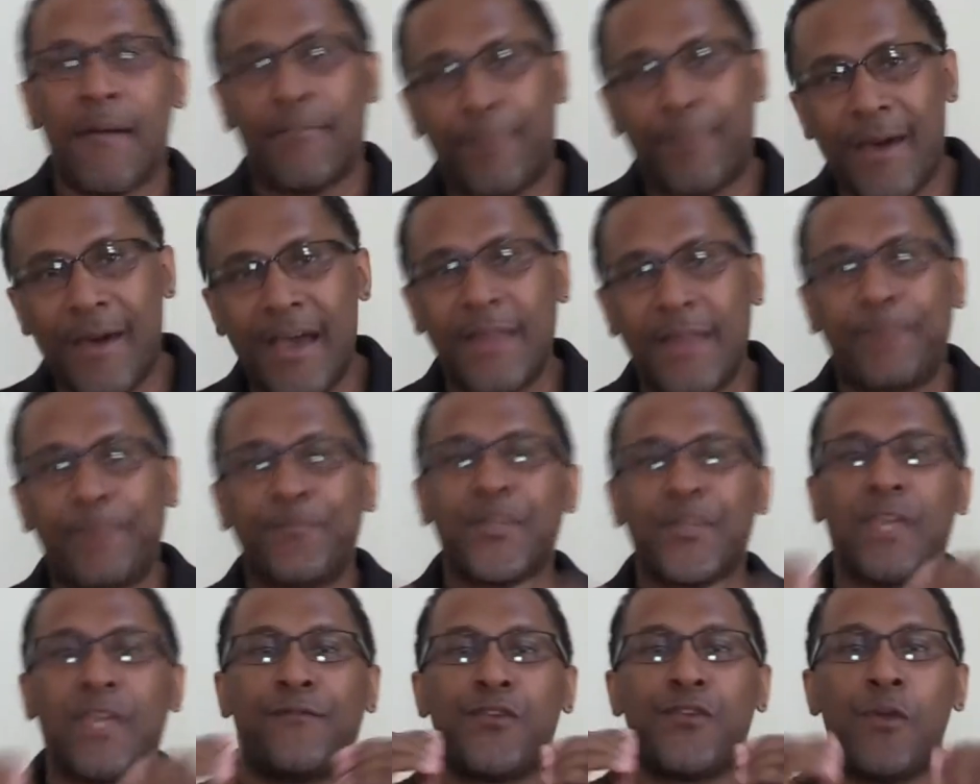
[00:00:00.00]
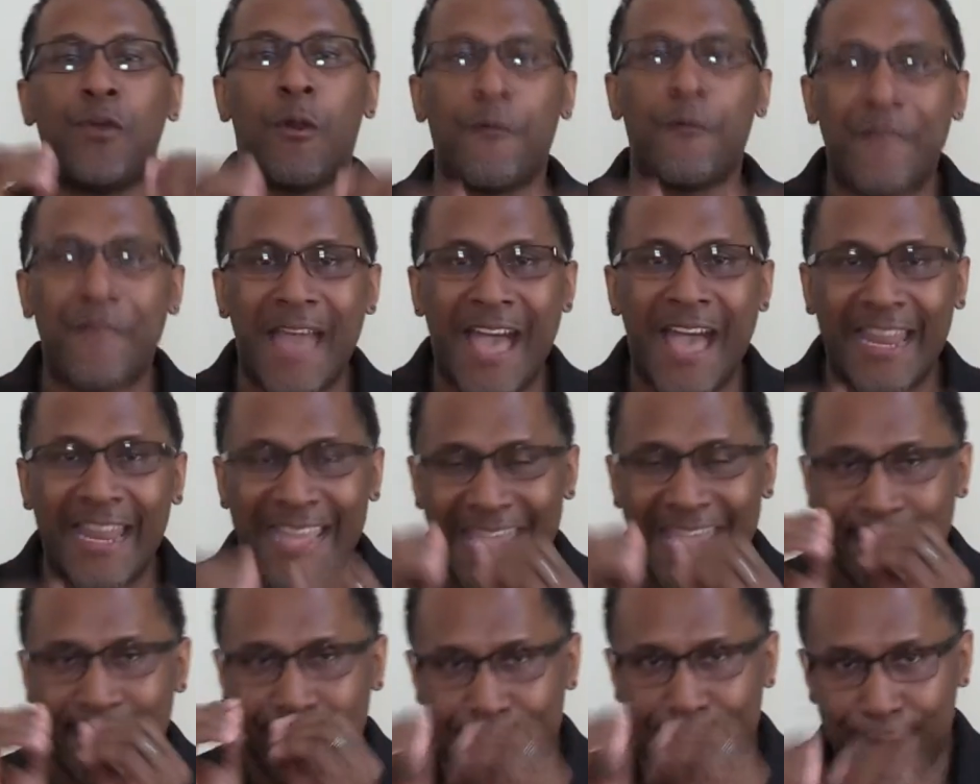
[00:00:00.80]
But if you're
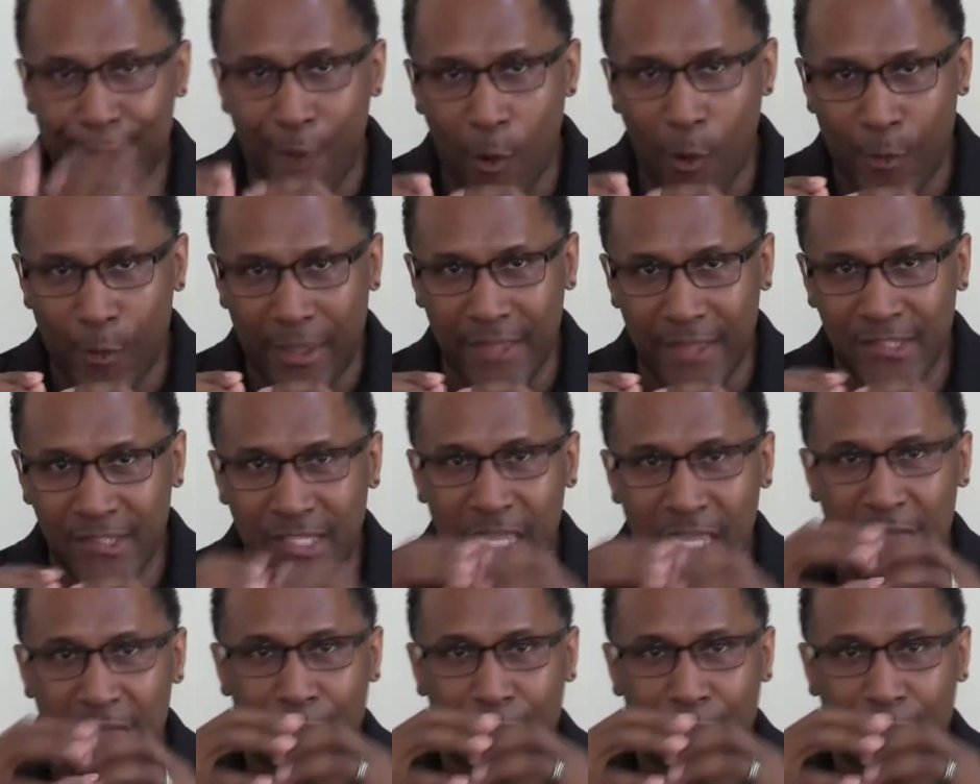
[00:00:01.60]
not in focus,